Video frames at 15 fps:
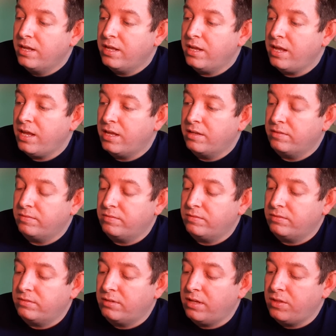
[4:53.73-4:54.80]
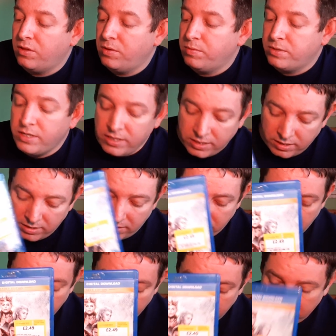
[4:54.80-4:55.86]
Yeah, I thought it was decent.
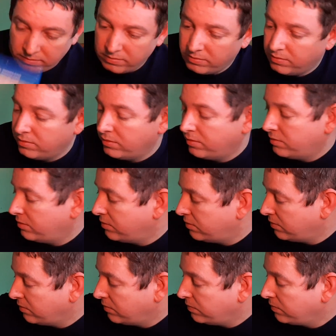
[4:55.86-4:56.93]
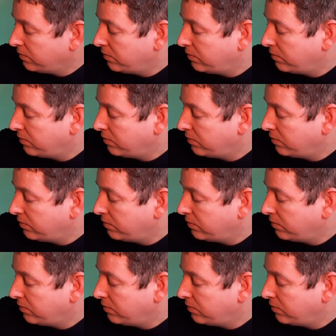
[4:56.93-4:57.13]
I